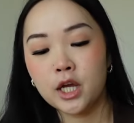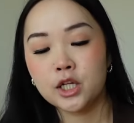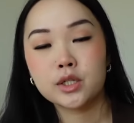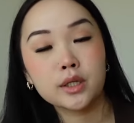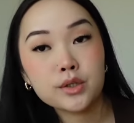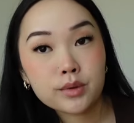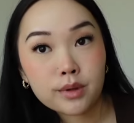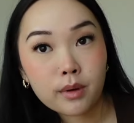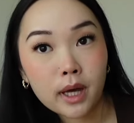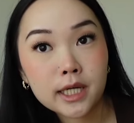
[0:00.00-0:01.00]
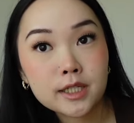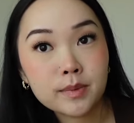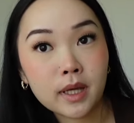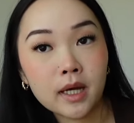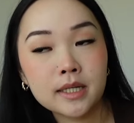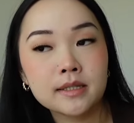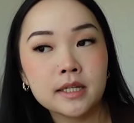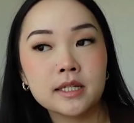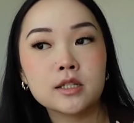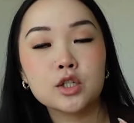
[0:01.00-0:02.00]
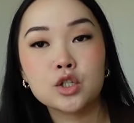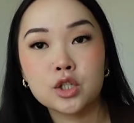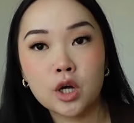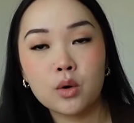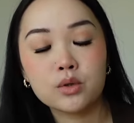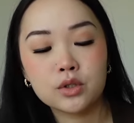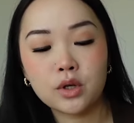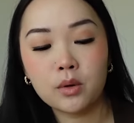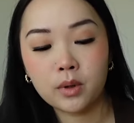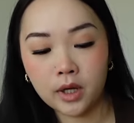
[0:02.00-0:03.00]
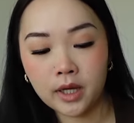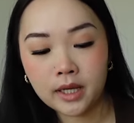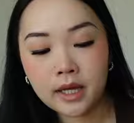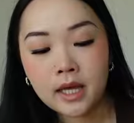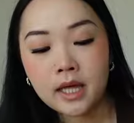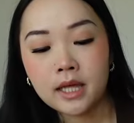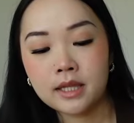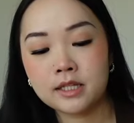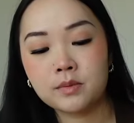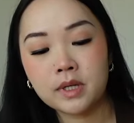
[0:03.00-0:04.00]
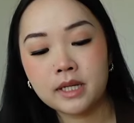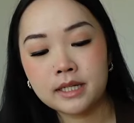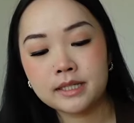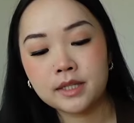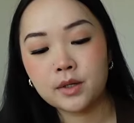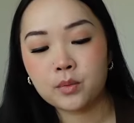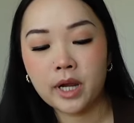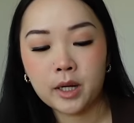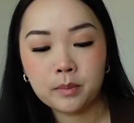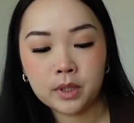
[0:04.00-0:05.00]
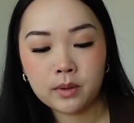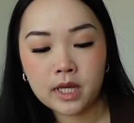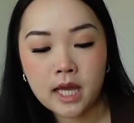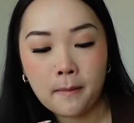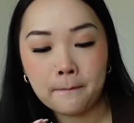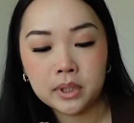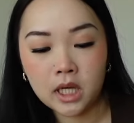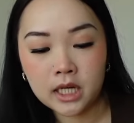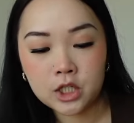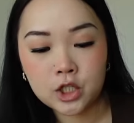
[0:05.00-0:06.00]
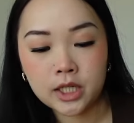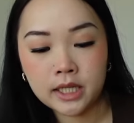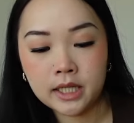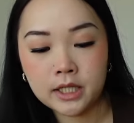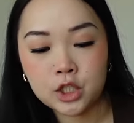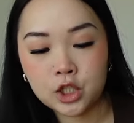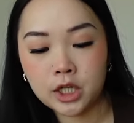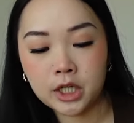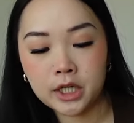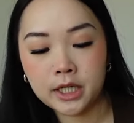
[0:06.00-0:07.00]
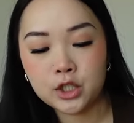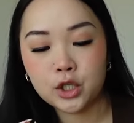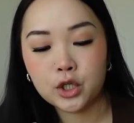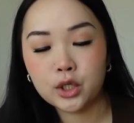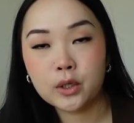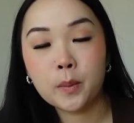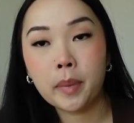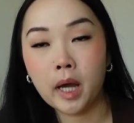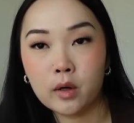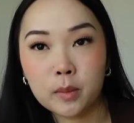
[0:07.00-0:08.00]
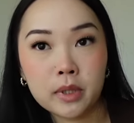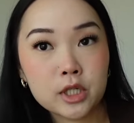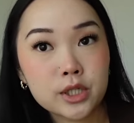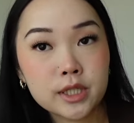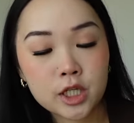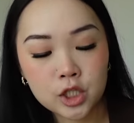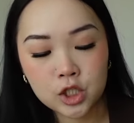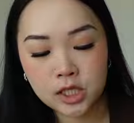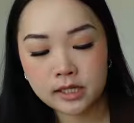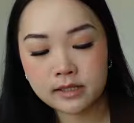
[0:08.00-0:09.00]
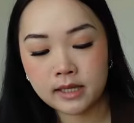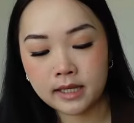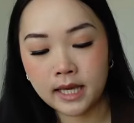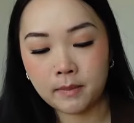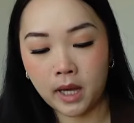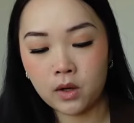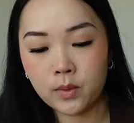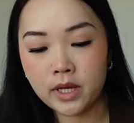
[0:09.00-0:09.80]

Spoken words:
share this with you guys because it is so good. This one is the Rare Beauty blush in Cheer. It's her new powder blushes that she just came out with.